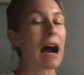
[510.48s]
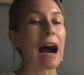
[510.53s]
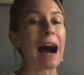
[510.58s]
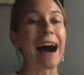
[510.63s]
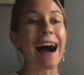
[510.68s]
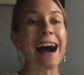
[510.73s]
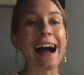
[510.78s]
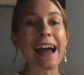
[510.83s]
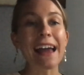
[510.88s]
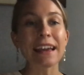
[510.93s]

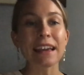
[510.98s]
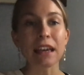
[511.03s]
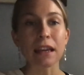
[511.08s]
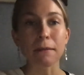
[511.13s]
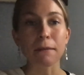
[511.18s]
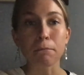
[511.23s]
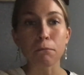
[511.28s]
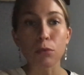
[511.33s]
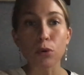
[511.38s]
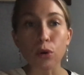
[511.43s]
I
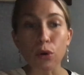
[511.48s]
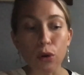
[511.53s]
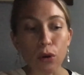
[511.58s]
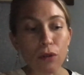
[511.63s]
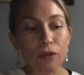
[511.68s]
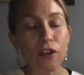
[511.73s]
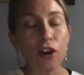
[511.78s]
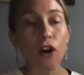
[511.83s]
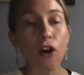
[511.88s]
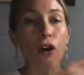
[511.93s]
can
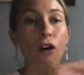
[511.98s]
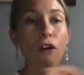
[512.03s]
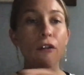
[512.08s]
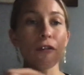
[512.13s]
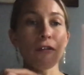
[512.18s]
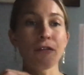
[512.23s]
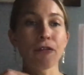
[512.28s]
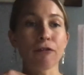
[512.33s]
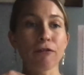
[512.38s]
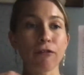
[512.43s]
move
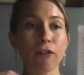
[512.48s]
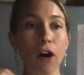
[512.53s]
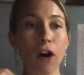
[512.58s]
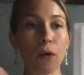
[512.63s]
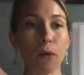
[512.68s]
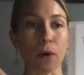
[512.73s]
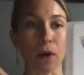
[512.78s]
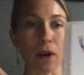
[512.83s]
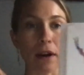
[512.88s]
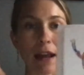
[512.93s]

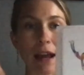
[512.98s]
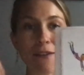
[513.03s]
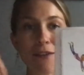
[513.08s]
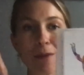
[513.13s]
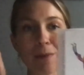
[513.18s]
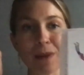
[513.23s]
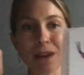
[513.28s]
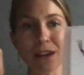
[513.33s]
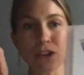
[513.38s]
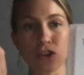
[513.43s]
forward.
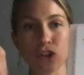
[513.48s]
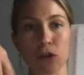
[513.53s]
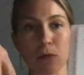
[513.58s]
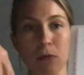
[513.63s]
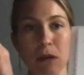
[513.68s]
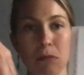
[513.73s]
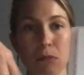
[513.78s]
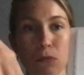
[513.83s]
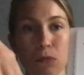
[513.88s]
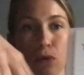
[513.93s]
Everybody show
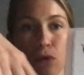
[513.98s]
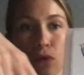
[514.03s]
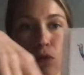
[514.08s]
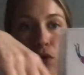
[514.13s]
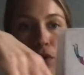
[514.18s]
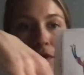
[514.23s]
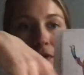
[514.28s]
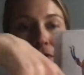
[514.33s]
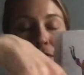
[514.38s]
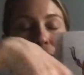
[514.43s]
me
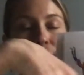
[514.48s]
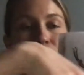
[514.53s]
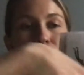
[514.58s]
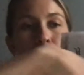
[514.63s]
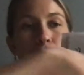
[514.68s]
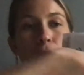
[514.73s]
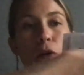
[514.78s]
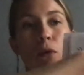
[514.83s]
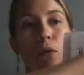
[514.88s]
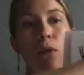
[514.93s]
move
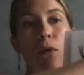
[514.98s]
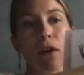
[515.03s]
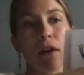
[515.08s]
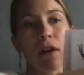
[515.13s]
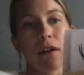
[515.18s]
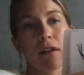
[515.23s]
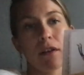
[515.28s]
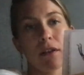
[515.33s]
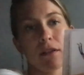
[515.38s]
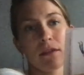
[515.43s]

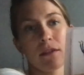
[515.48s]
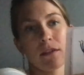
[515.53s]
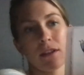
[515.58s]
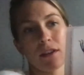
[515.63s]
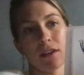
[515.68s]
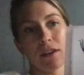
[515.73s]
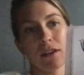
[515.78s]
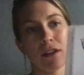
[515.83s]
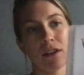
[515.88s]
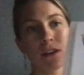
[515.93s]
forward.
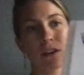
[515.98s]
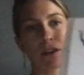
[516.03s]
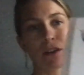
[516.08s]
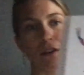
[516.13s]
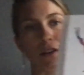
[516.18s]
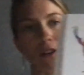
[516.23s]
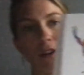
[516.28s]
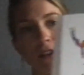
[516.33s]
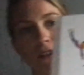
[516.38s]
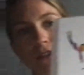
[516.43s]

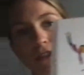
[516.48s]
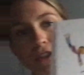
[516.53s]
Good